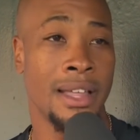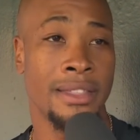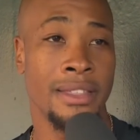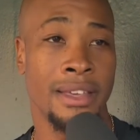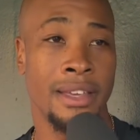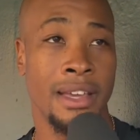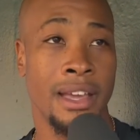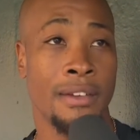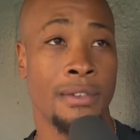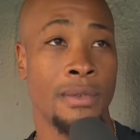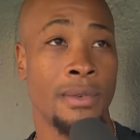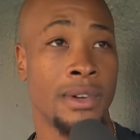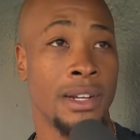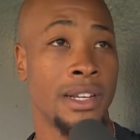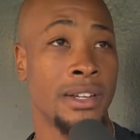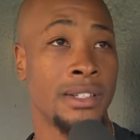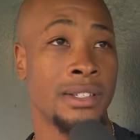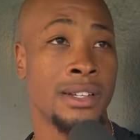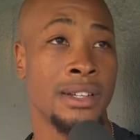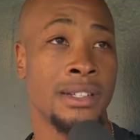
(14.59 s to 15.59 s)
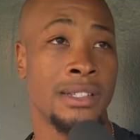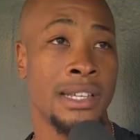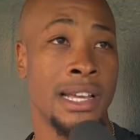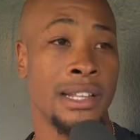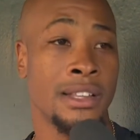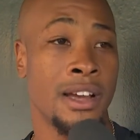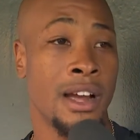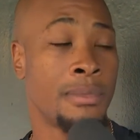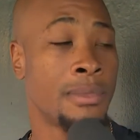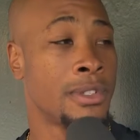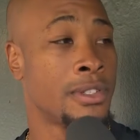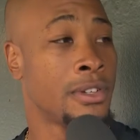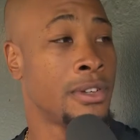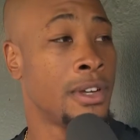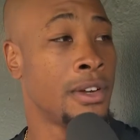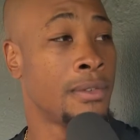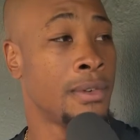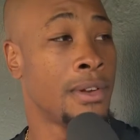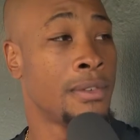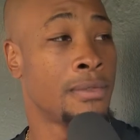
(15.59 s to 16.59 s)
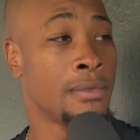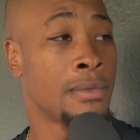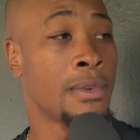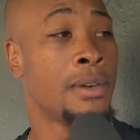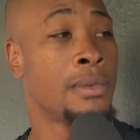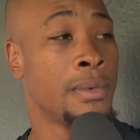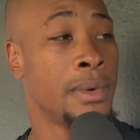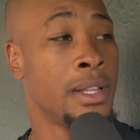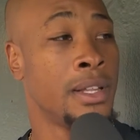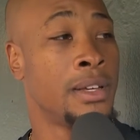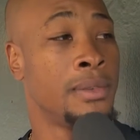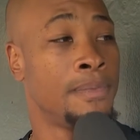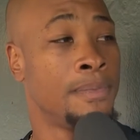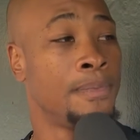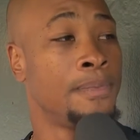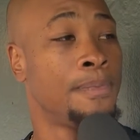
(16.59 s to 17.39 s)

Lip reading: think everyone here is going to take the opportunity to run with it.